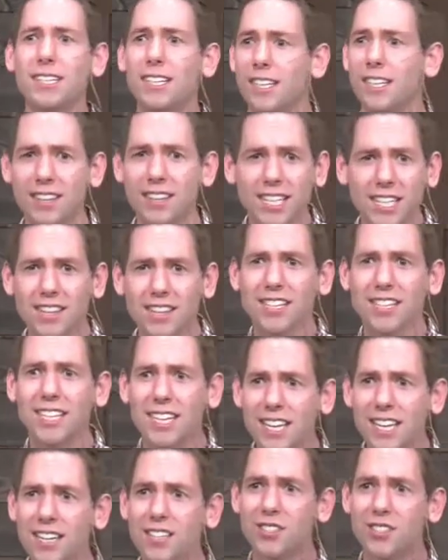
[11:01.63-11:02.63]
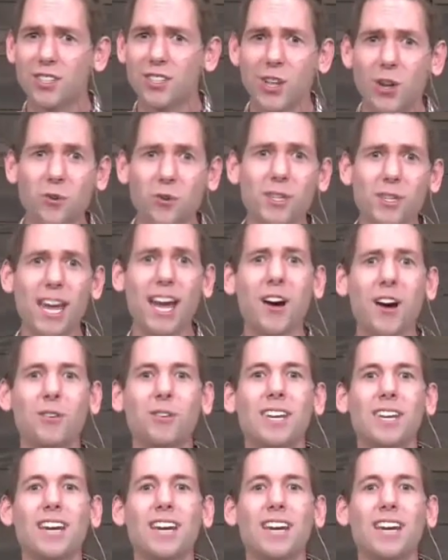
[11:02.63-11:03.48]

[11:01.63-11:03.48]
thinking, think of the kids, slow down.